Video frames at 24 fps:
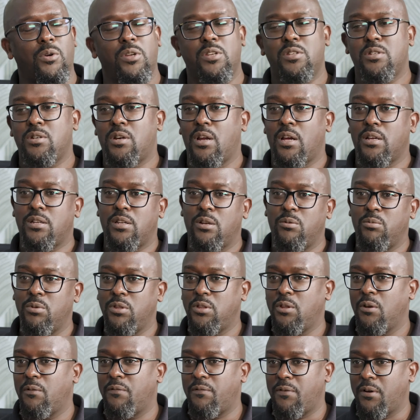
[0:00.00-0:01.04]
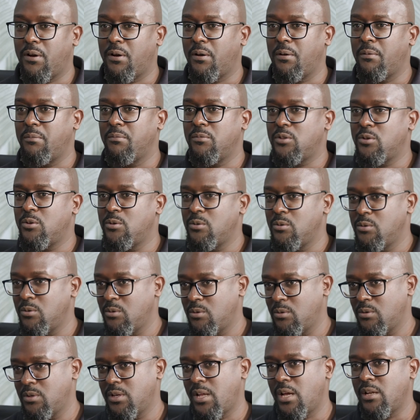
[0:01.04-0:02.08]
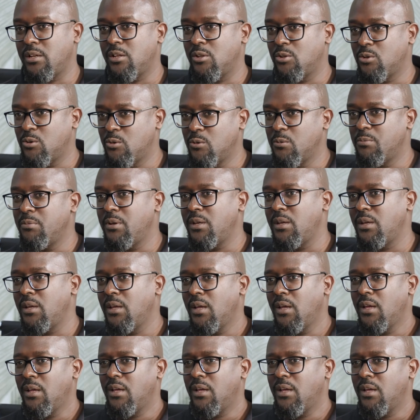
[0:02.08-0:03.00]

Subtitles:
interacted with your firm through Daniel Ngumi.